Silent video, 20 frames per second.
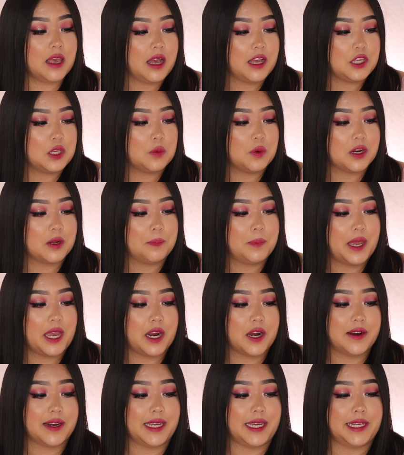You want to
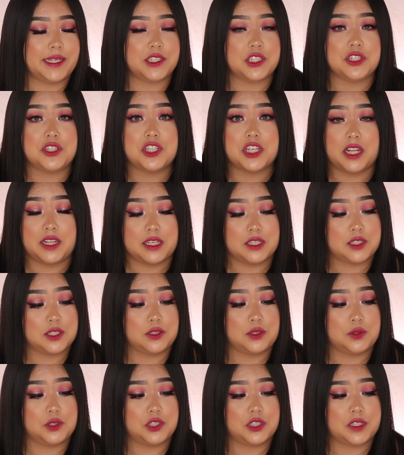pair each gelling
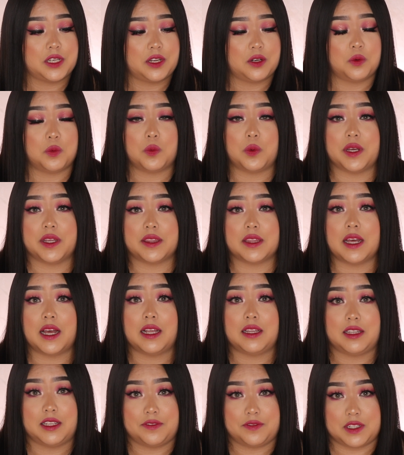solution with a
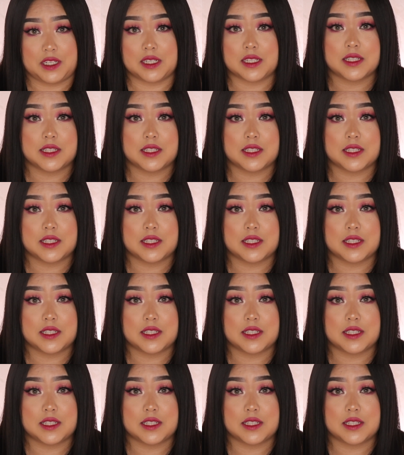lifting